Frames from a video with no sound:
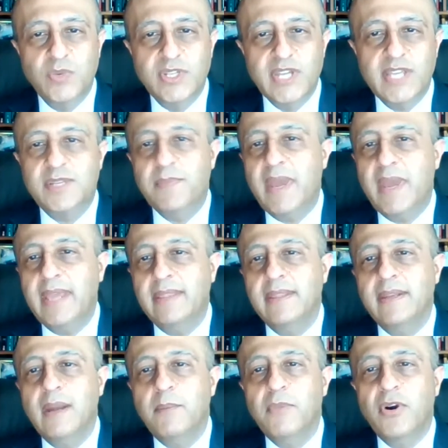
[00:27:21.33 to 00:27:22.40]
which estimate
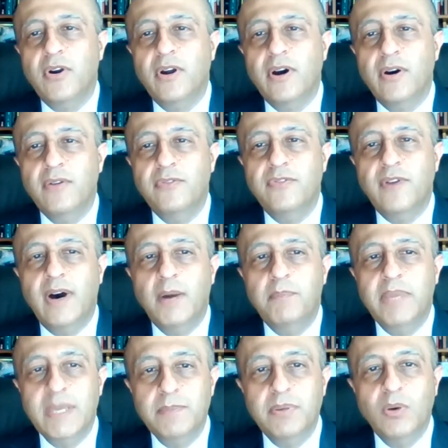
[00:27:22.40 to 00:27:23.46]
the number of uh,
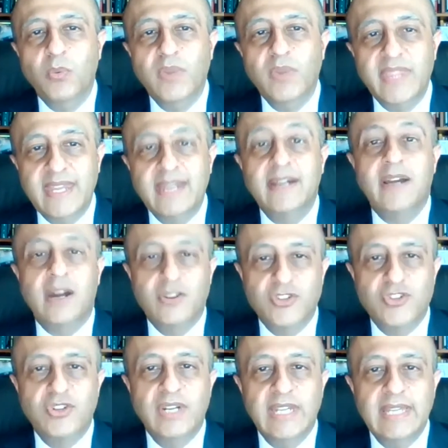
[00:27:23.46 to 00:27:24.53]
people within a
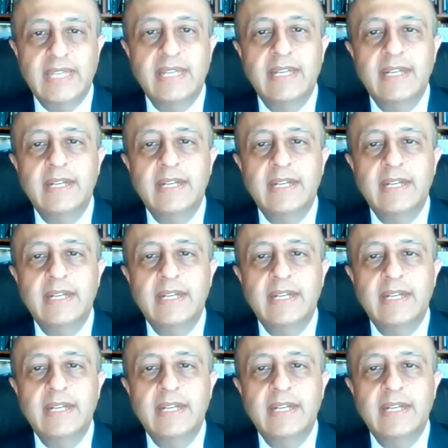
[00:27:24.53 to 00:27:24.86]
country